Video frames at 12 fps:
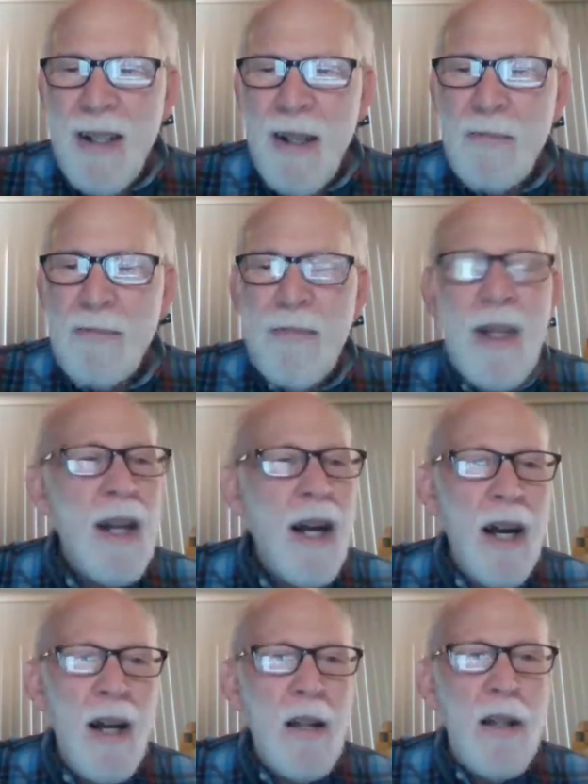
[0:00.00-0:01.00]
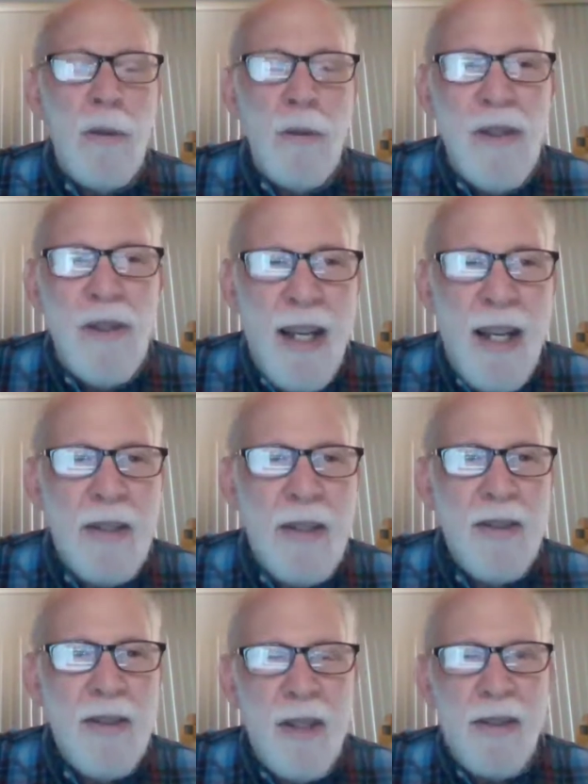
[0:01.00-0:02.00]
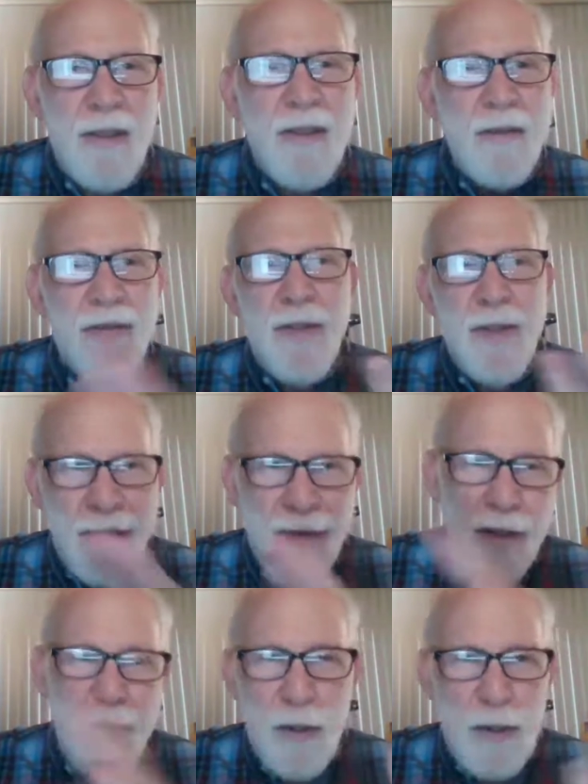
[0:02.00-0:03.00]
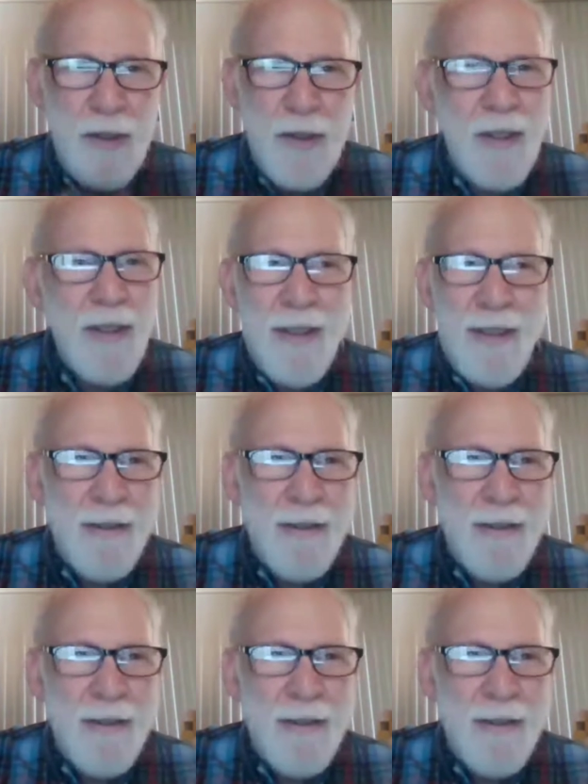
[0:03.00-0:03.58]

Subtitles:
All I was saying is for those